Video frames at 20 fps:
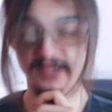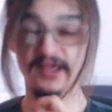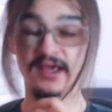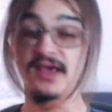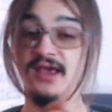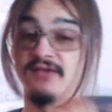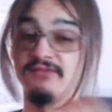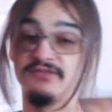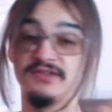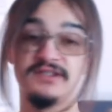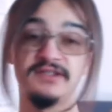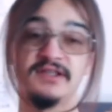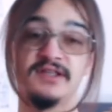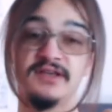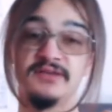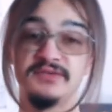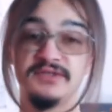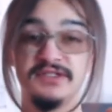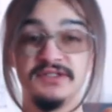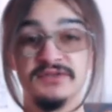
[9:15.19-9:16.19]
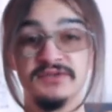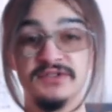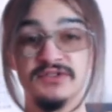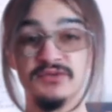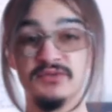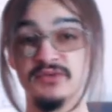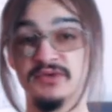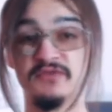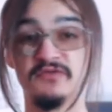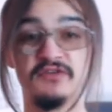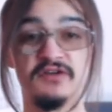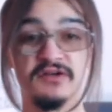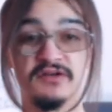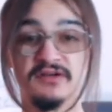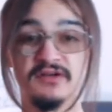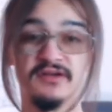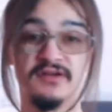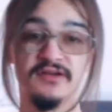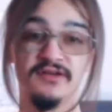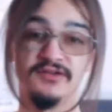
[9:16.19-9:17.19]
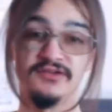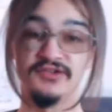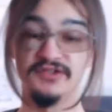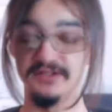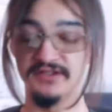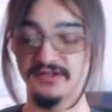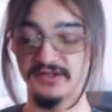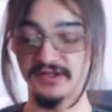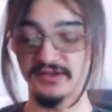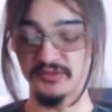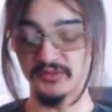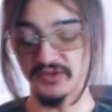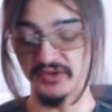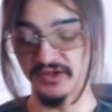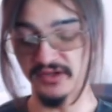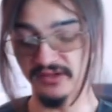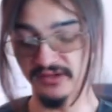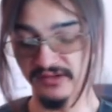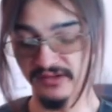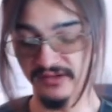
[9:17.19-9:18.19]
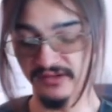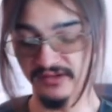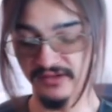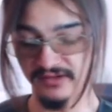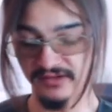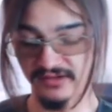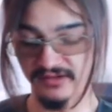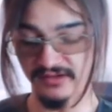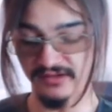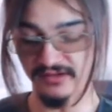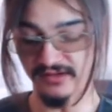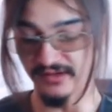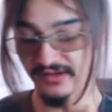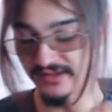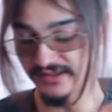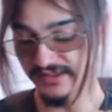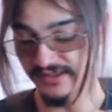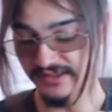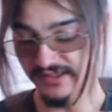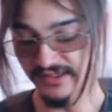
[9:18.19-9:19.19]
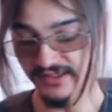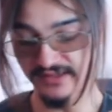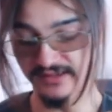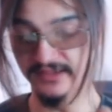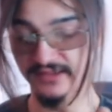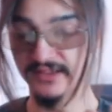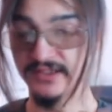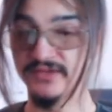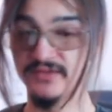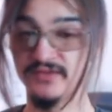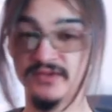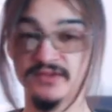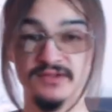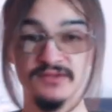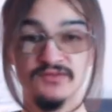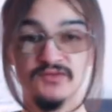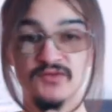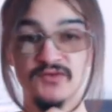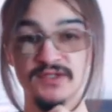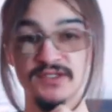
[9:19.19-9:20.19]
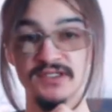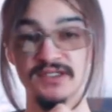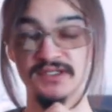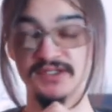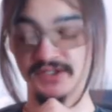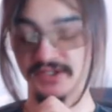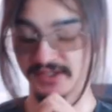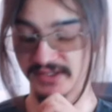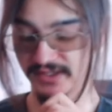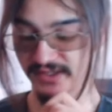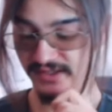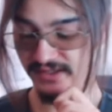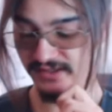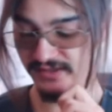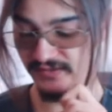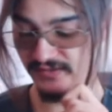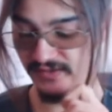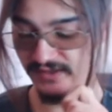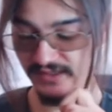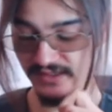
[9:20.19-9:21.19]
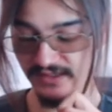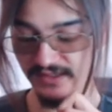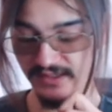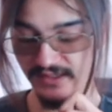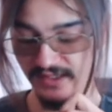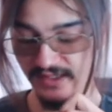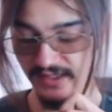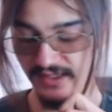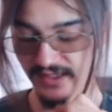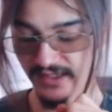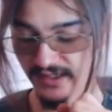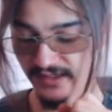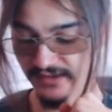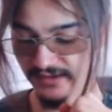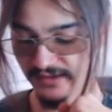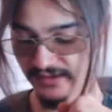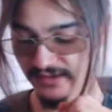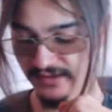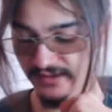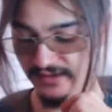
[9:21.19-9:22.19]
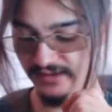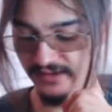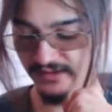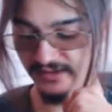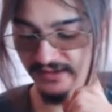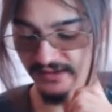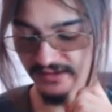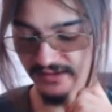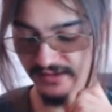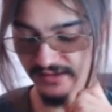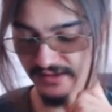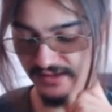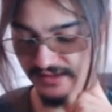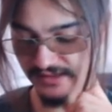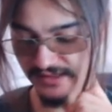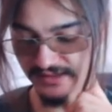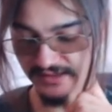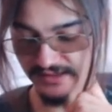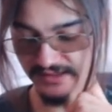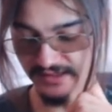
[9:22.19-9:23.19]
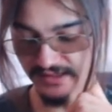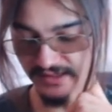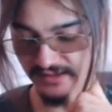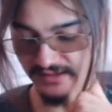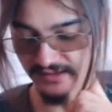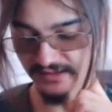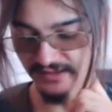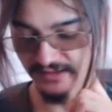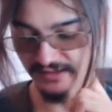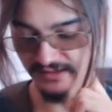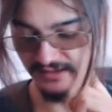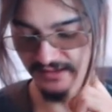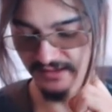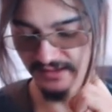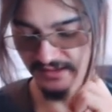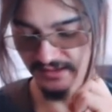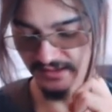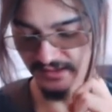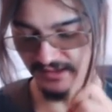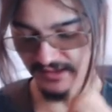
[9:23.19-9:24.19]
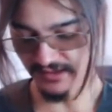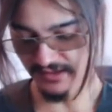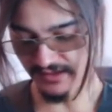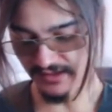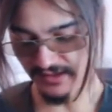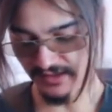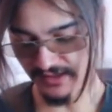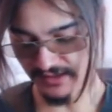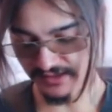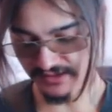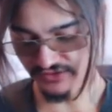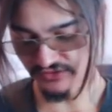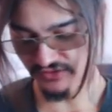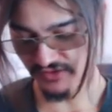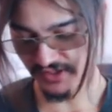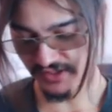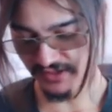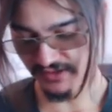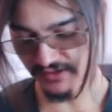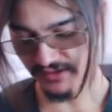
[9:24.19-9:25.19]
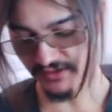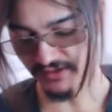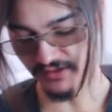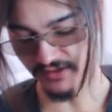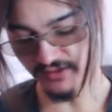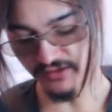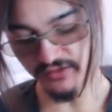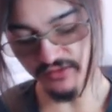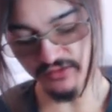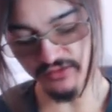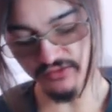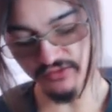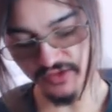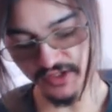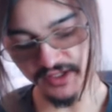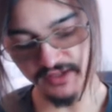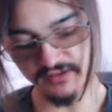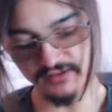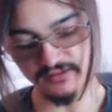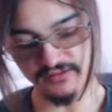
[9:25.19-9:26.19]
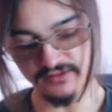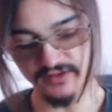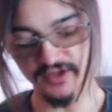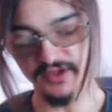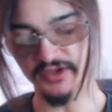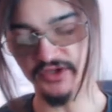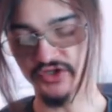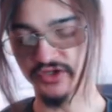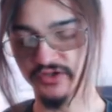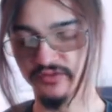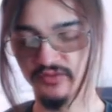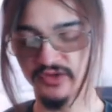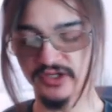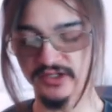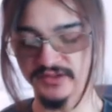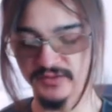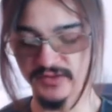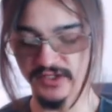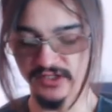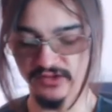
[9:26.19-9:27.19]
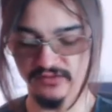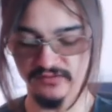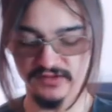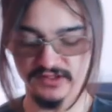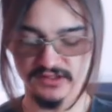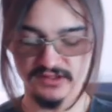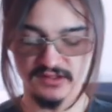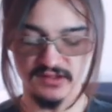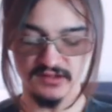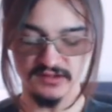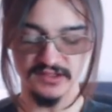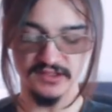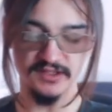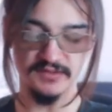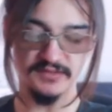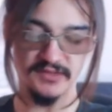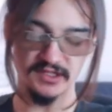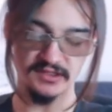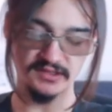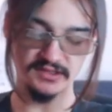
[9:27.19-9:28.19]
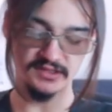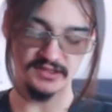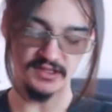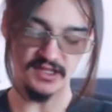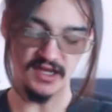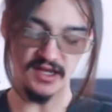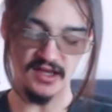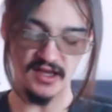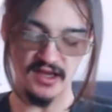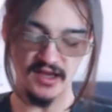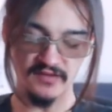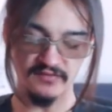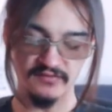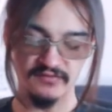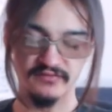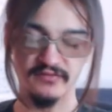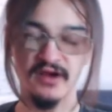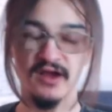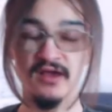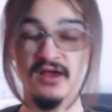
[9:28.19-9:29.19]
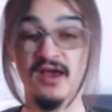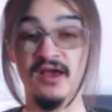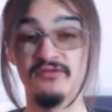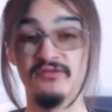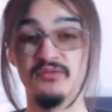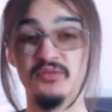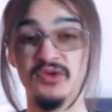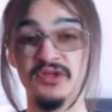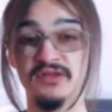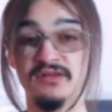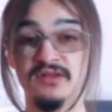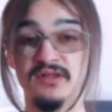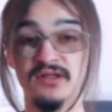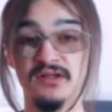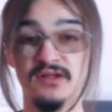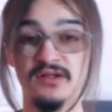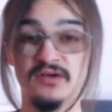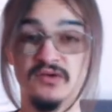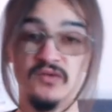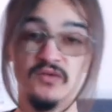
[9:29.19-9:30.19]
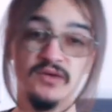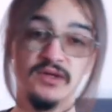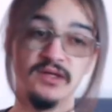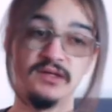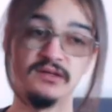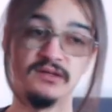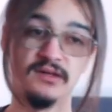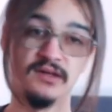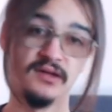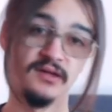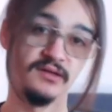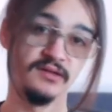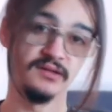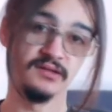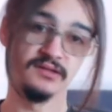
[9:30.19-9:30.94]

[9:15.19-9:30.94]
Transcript: every step seems to be fucking interesting but uh, as i said this one was interesting as well and uh, as i said it's reiter- reiteration because many of these concepts i have i have been dealing with like